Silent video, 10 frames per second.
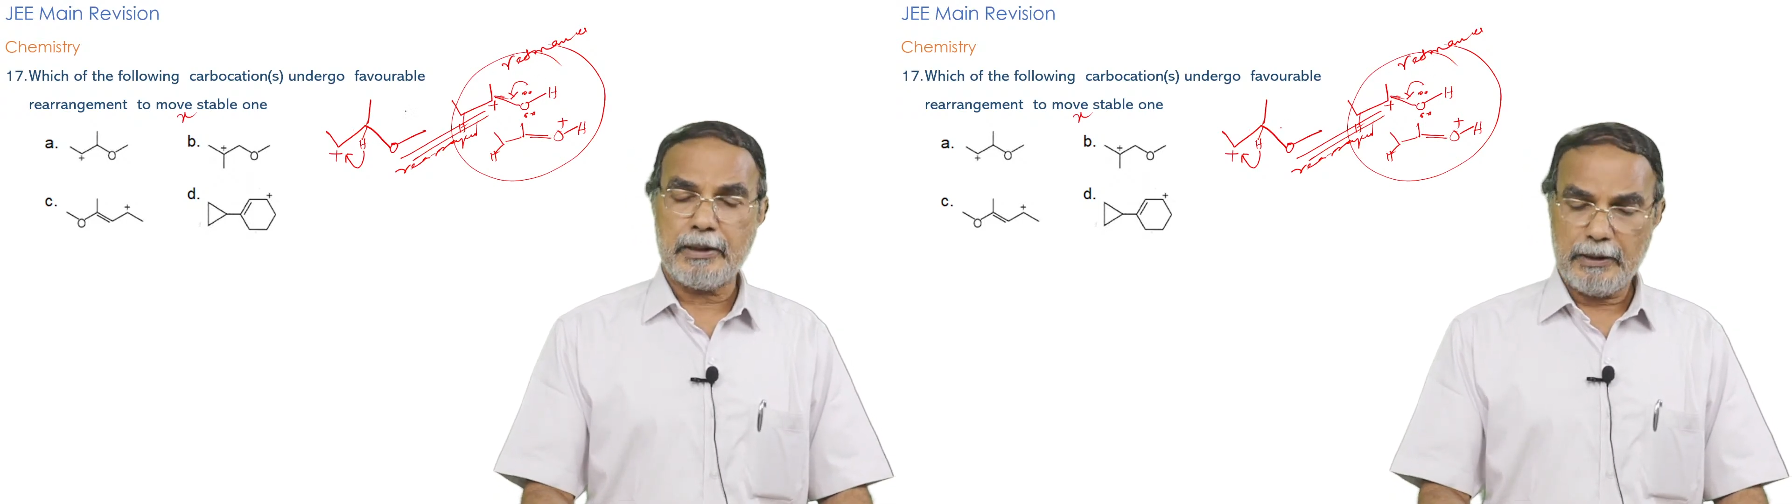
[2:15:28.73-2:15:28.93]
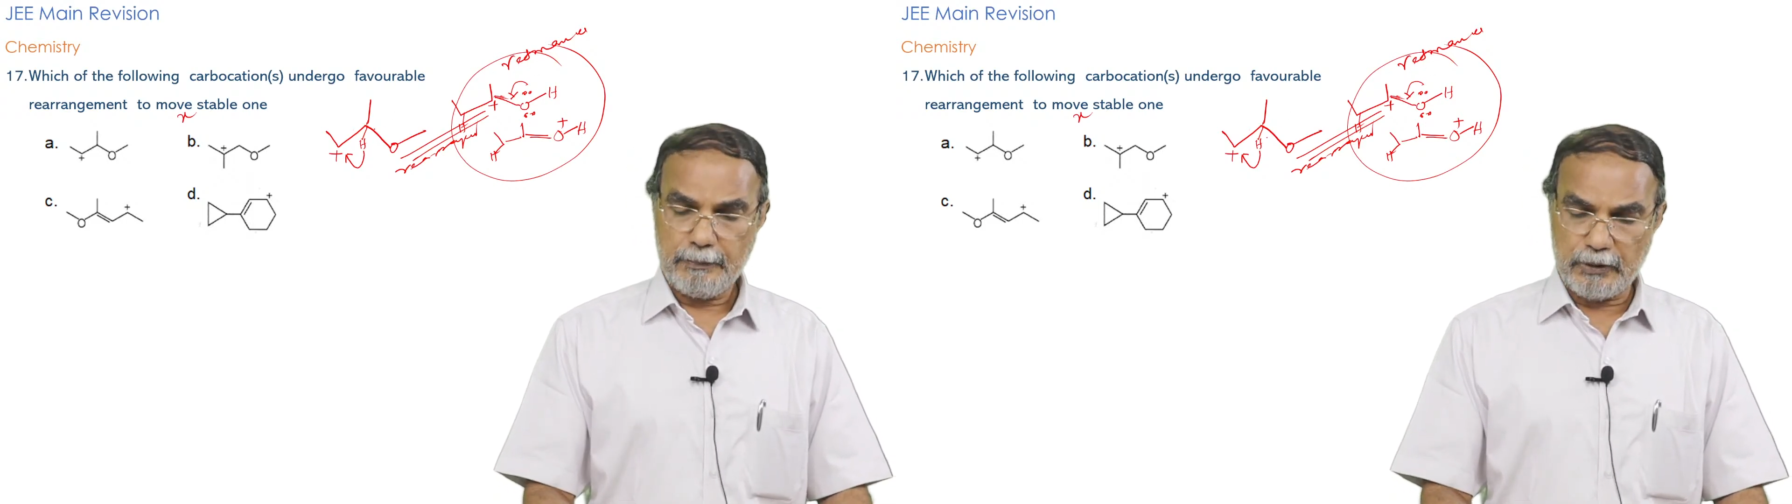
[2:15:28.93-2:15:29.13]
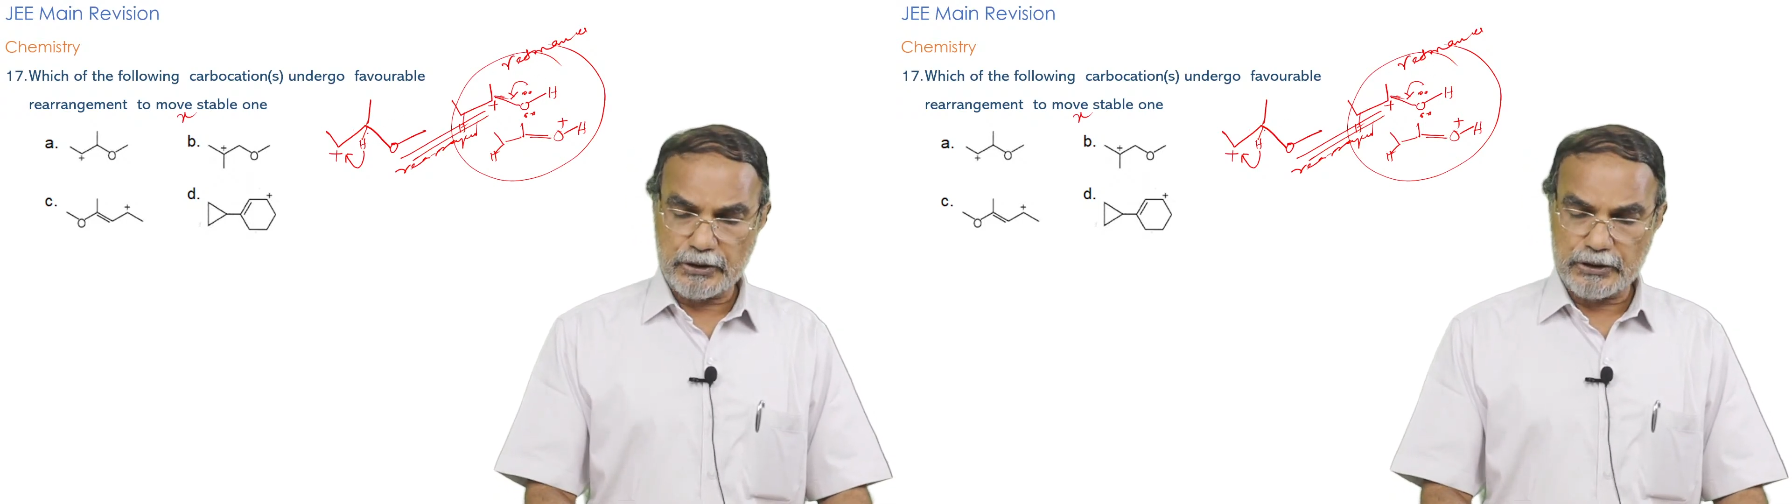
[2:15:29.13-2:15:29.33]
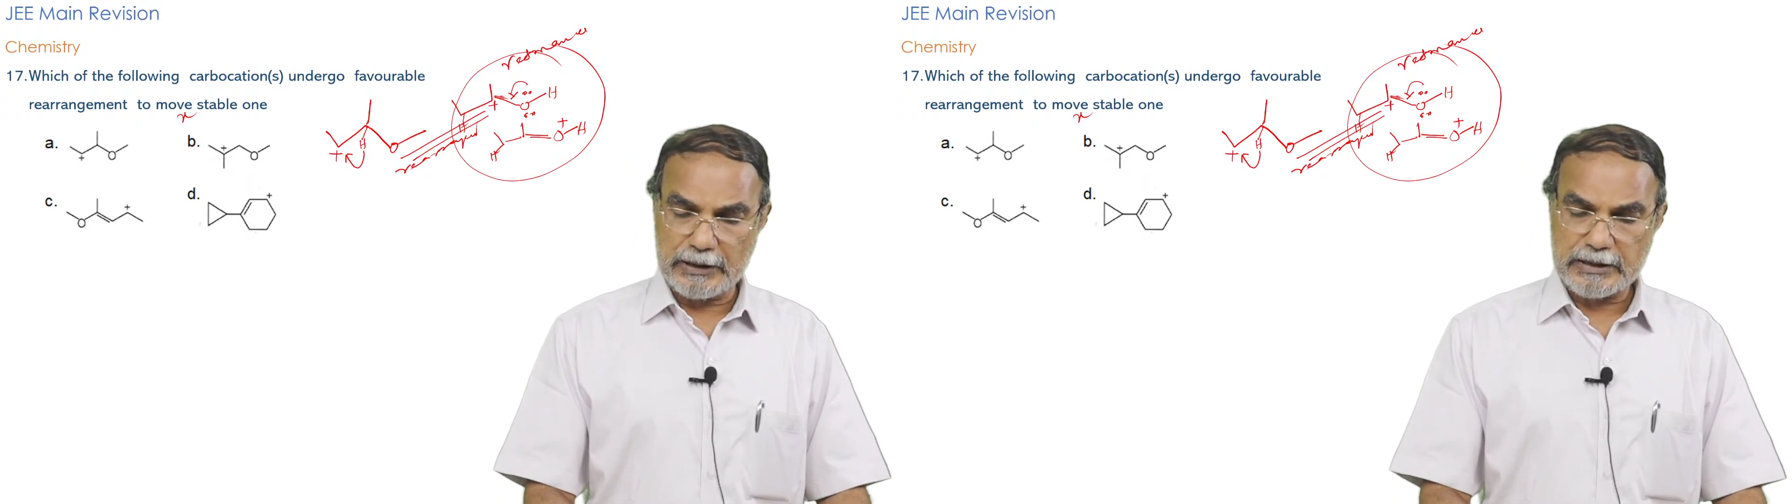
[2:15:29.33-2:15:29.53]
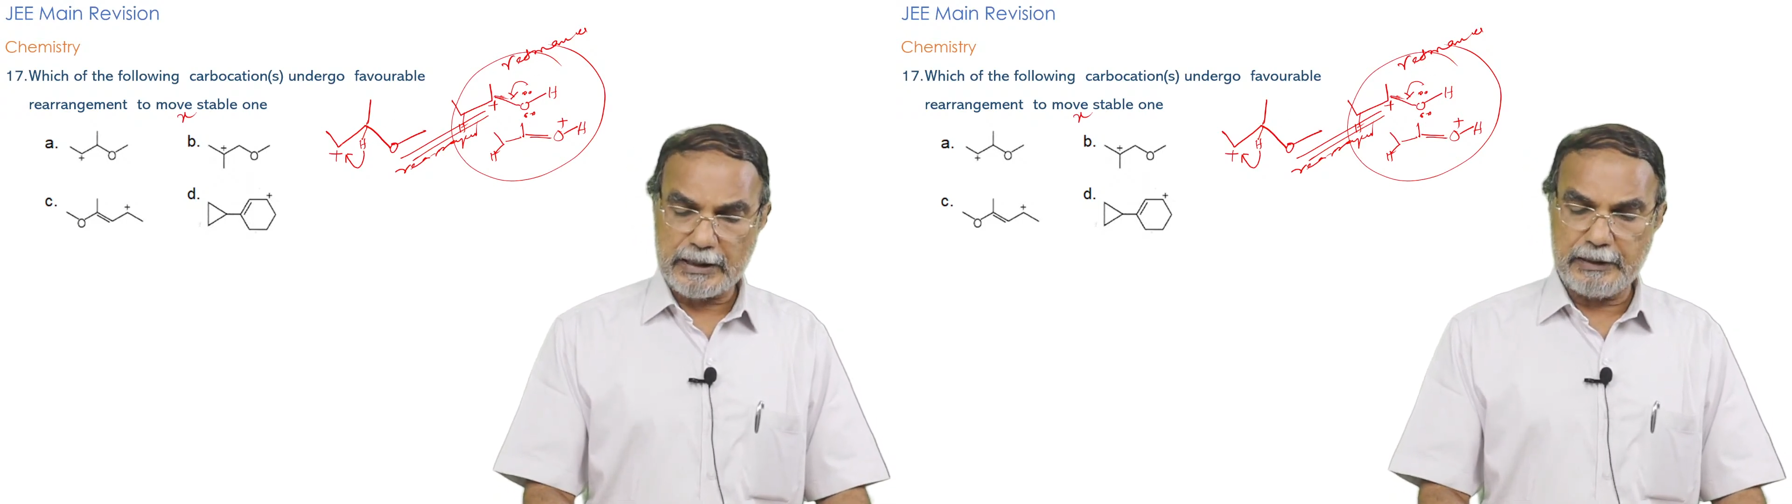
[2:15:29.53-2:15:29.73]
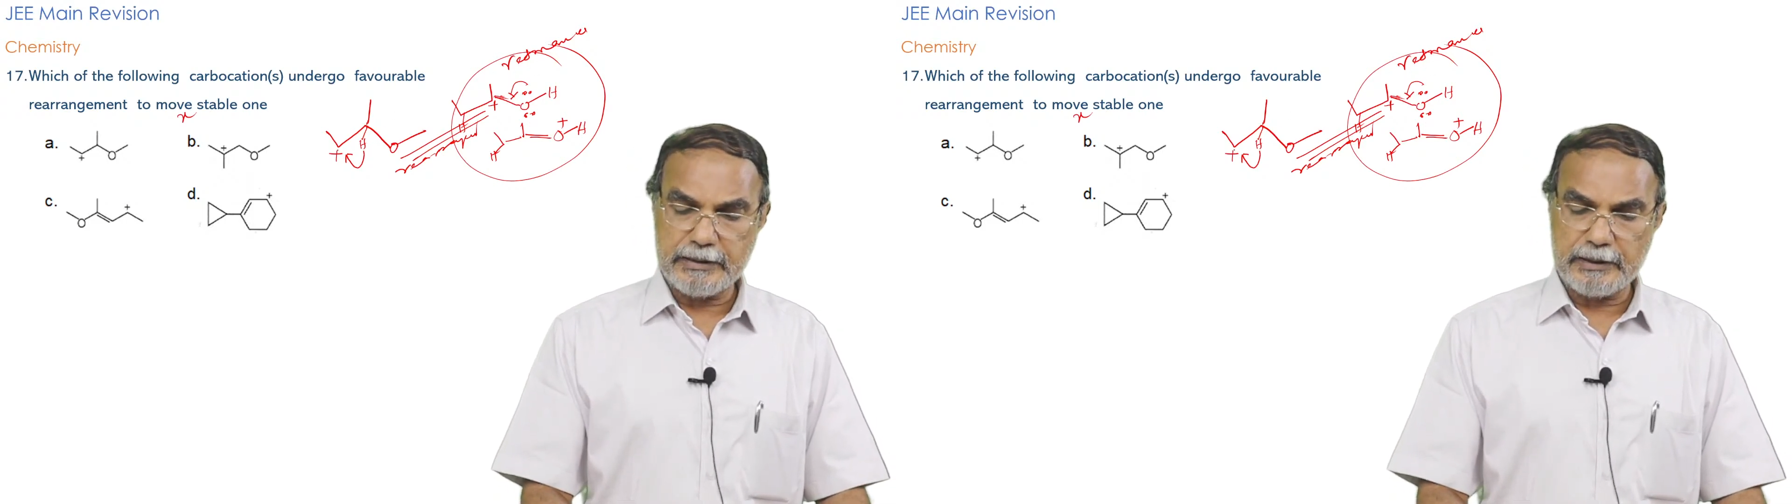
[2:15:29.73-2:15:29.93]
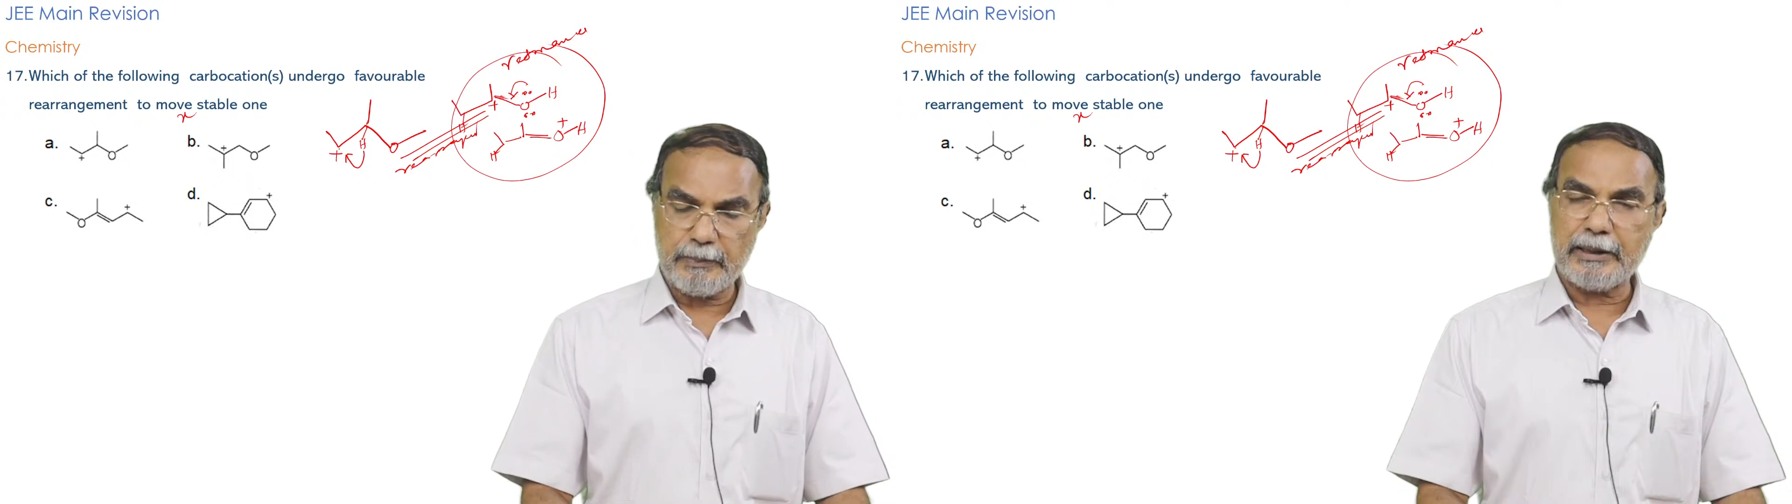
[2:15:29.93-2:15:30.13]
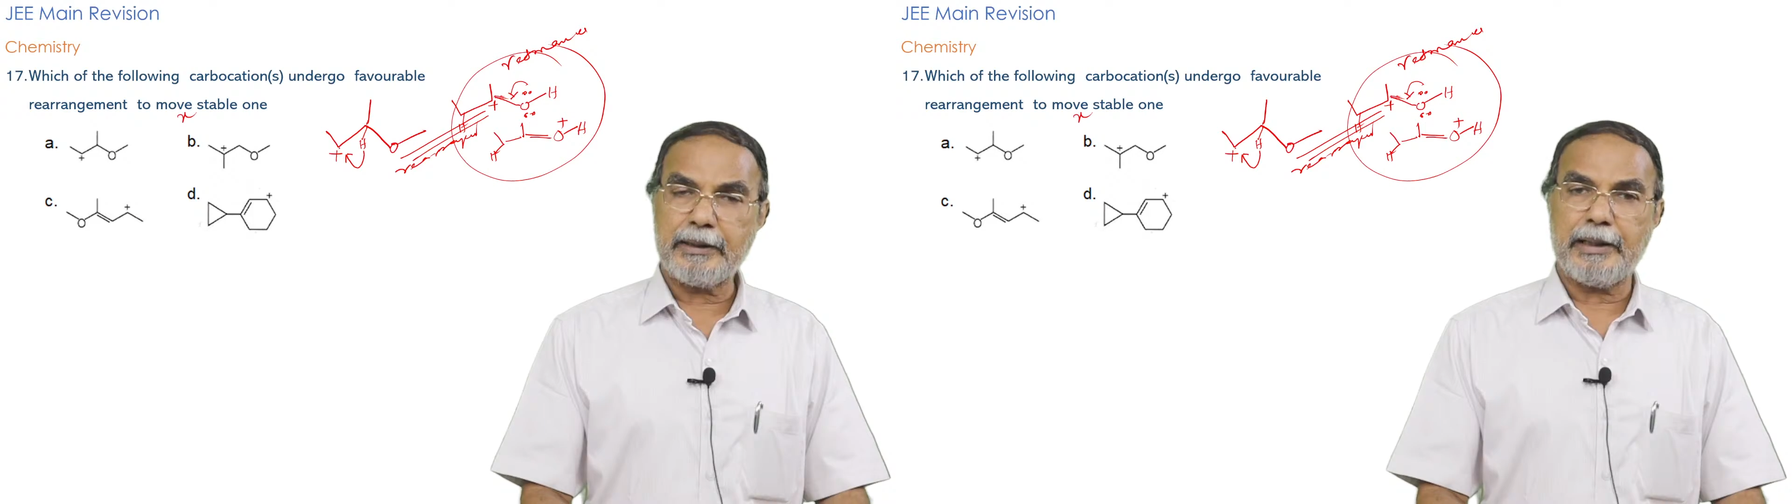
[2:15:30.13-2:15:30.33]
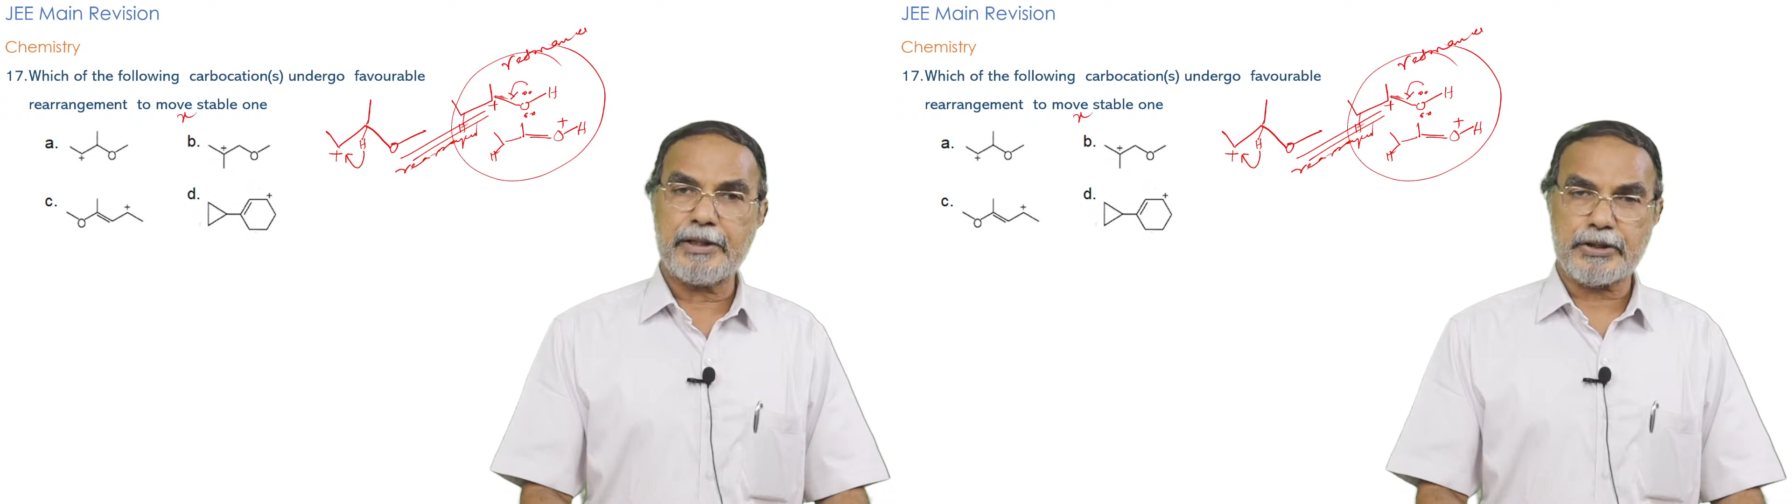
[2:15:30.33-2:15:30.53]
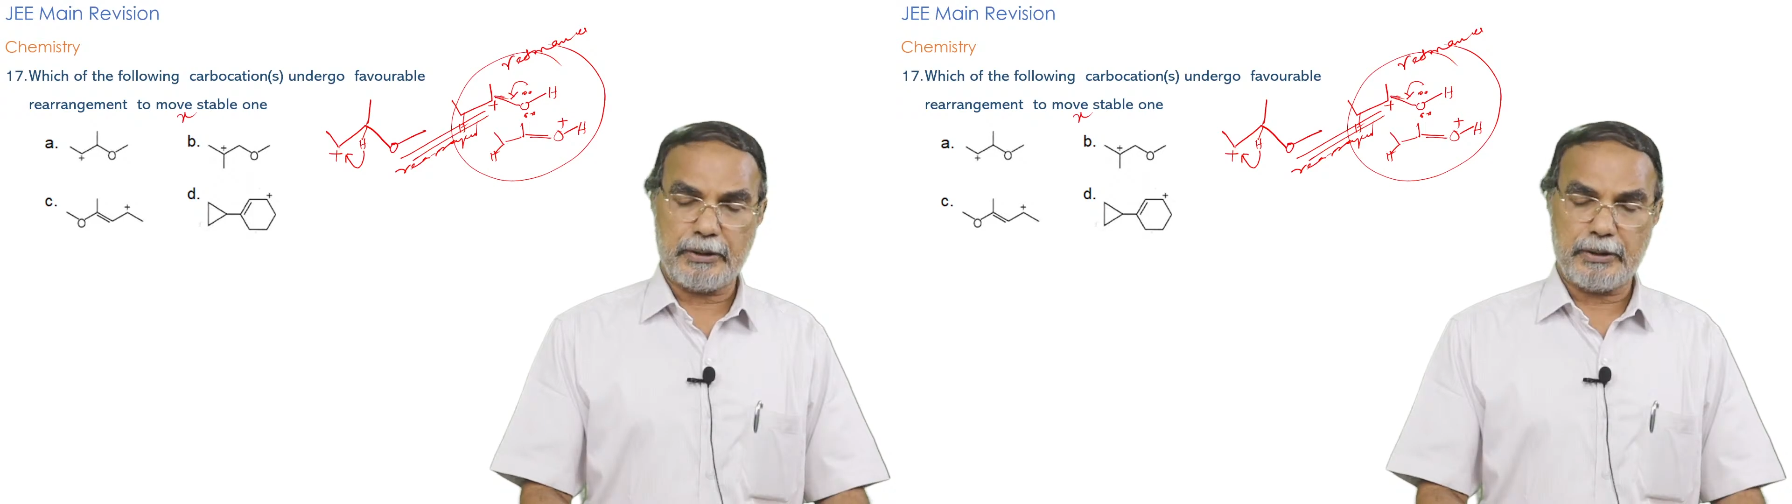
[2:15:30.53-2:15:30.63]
because there is hydrogen migration.